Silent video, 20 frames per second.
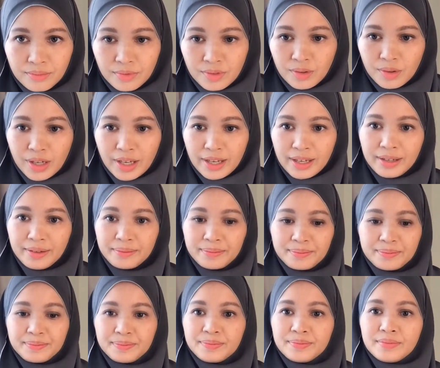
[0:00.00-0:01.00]
Okay,
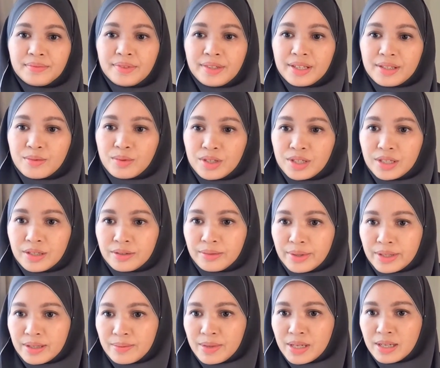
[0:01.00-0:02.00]
that's what deal
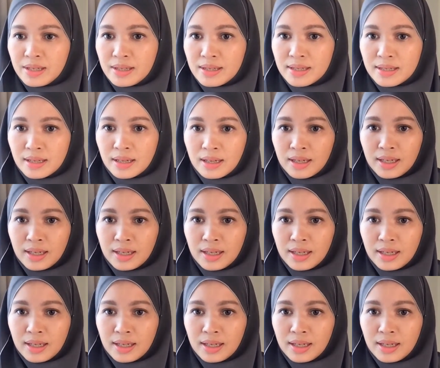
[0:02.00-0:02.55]
with means.